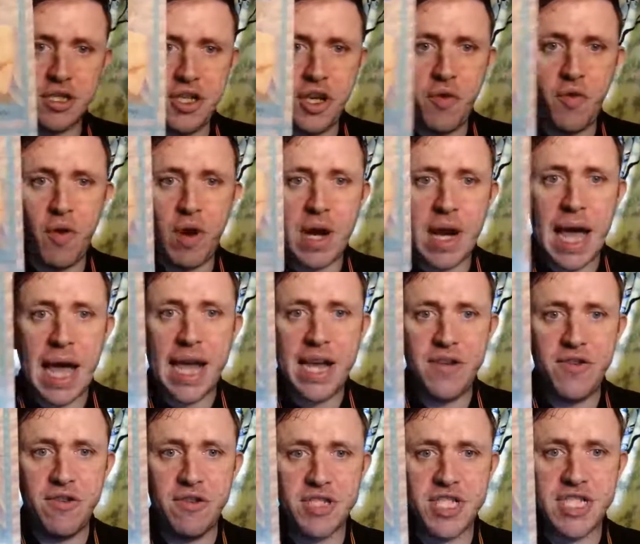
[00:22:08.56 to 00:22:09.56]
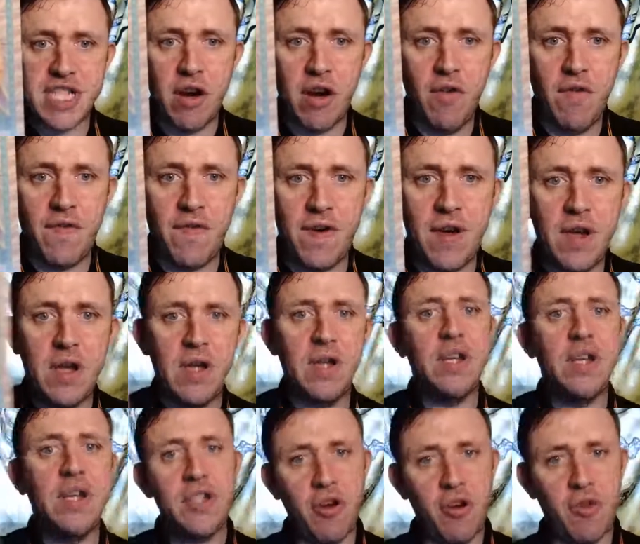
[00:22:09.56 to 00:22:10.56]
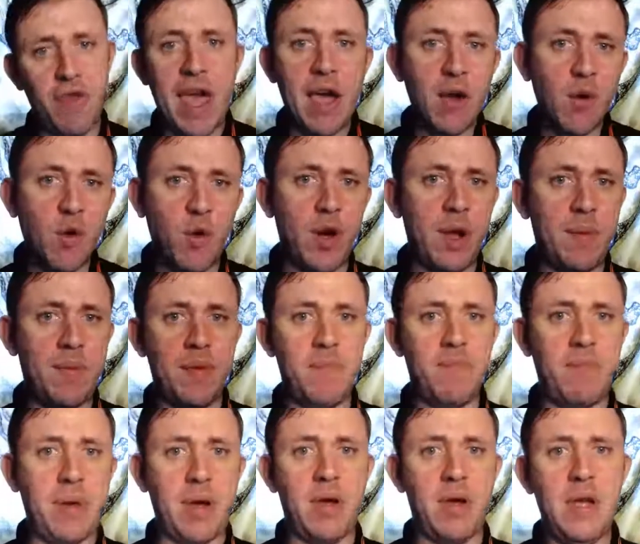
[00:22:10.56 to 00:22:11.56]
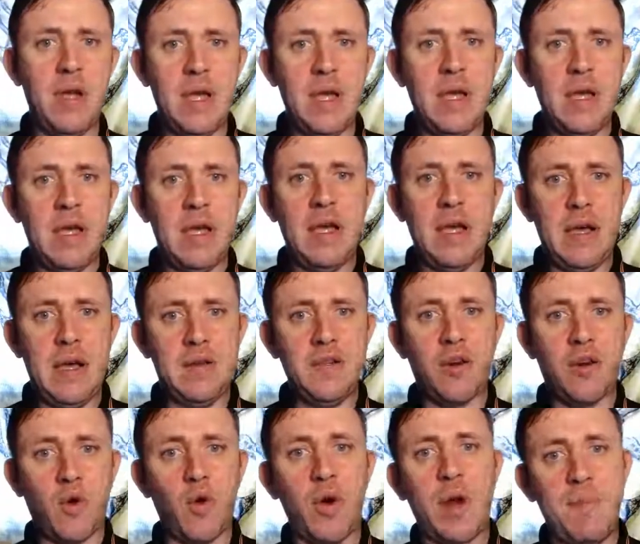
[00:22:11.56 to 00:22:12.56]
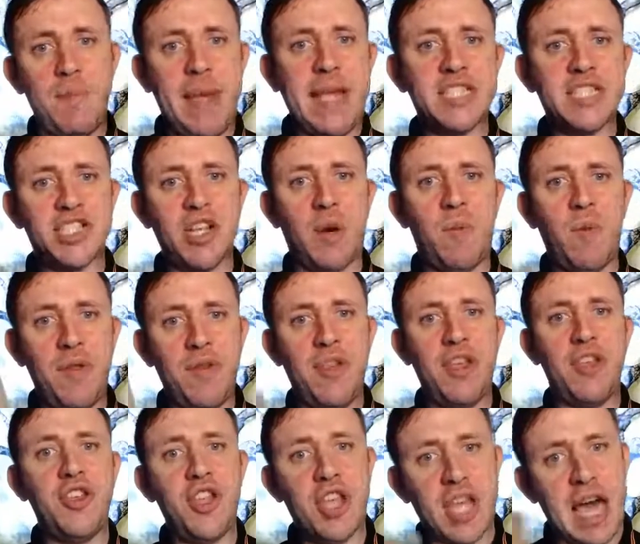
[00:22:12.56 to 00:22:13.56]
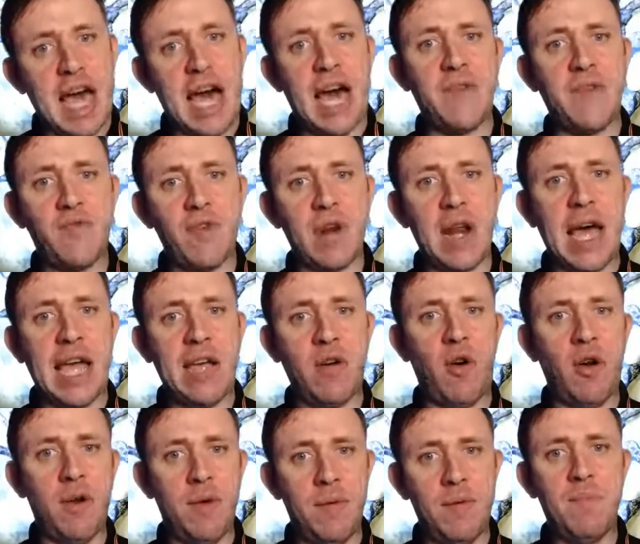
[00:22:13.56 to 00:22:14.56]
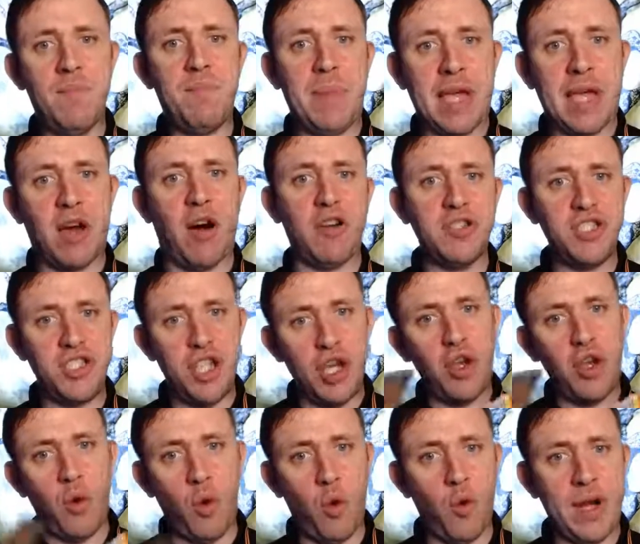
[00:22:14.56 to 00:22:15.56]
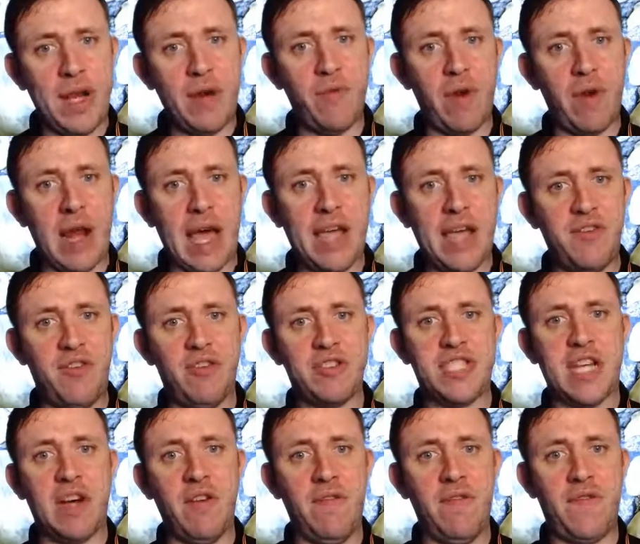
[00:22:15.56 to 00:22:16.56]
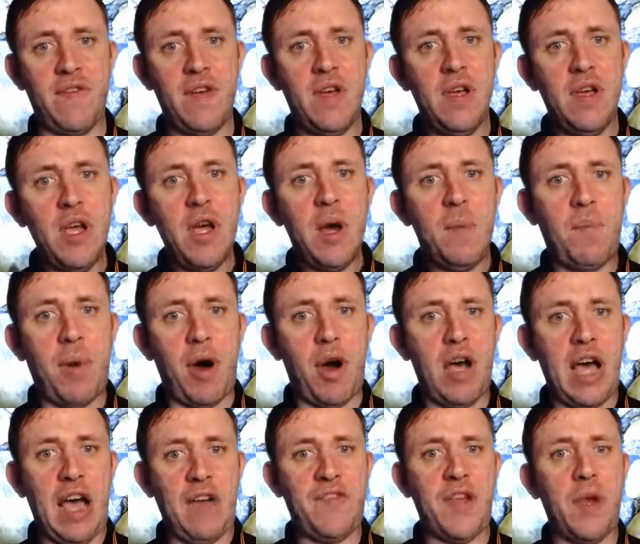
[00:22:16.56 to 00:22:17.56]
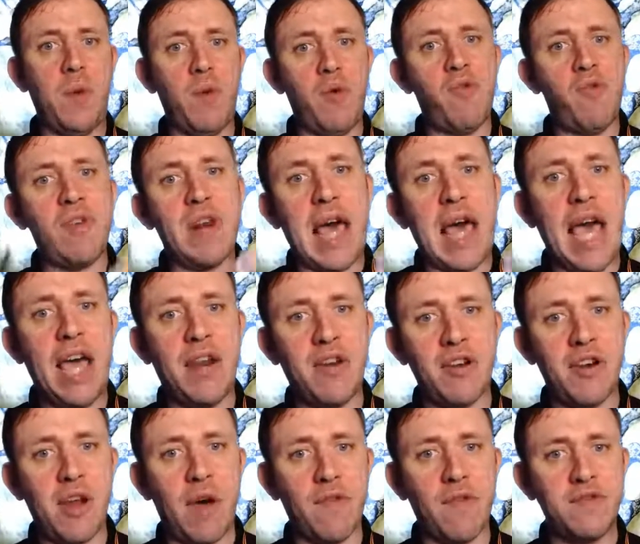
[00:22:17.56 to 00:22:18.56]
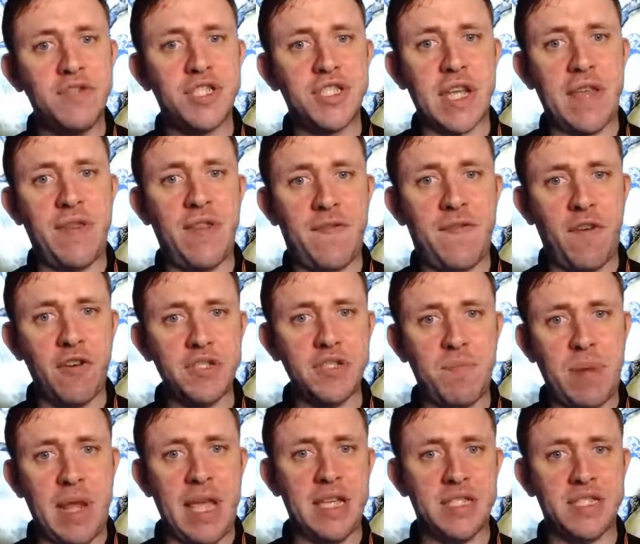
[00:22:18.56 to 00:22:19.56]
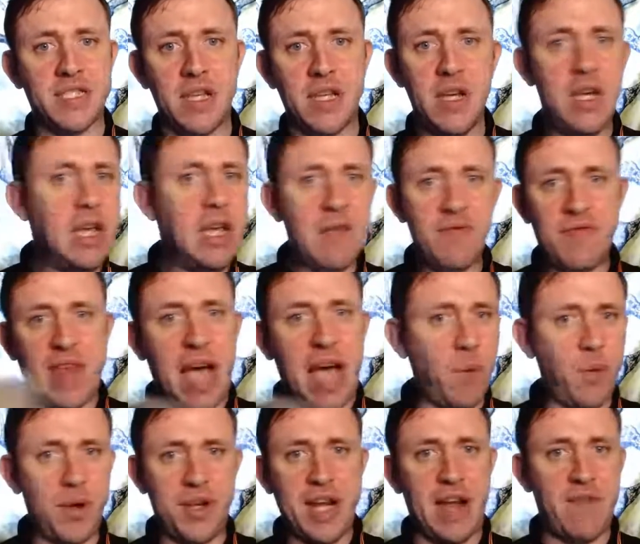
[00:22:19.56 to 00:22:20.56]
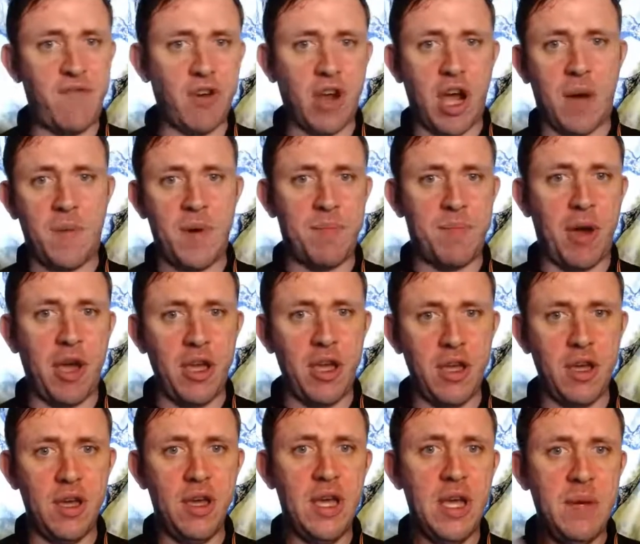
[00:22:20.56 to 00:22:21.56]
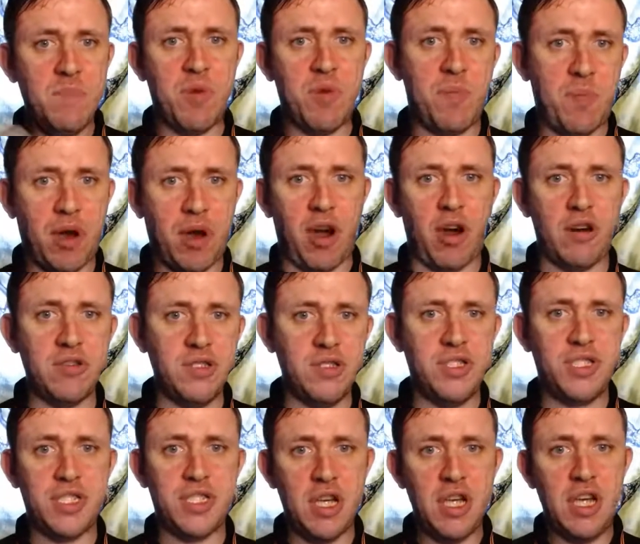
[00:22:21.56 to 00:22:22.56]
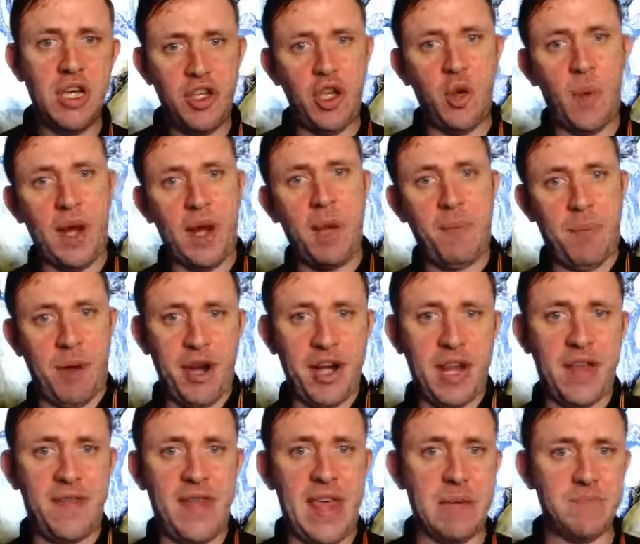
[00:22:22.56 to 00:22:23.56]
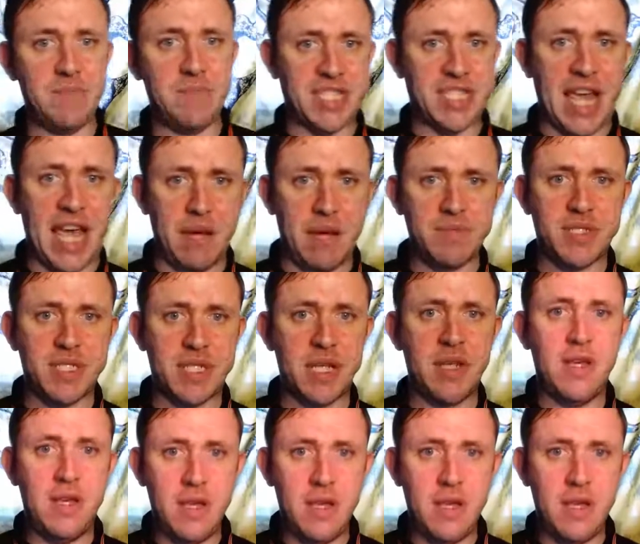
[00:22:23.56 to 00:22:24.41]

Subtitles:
you rely on yourself, you're then going to meet someone that you can rely on because you only rely on yourself. But if you were relying on others in the first place, that would never come about. But because you went about it in them steps,